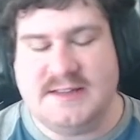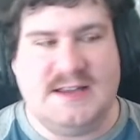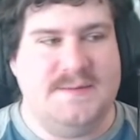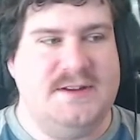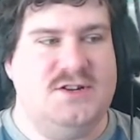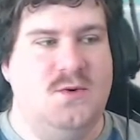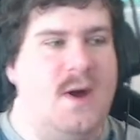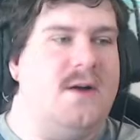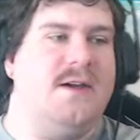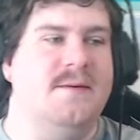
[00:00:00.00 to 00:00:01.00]
I bid you
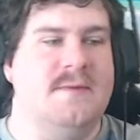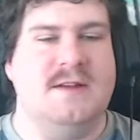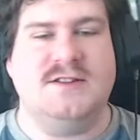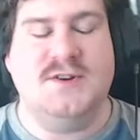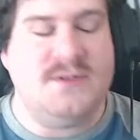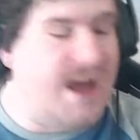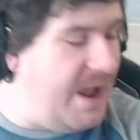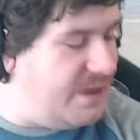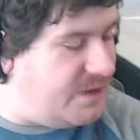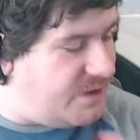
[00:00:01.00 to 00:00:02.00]
welcome to the
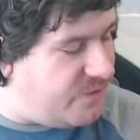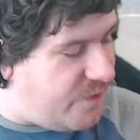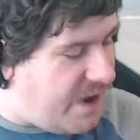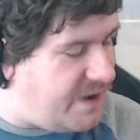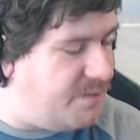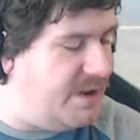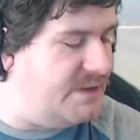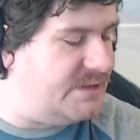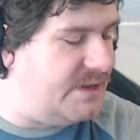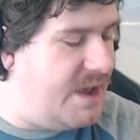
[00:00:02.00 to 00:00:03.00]
island of randomness.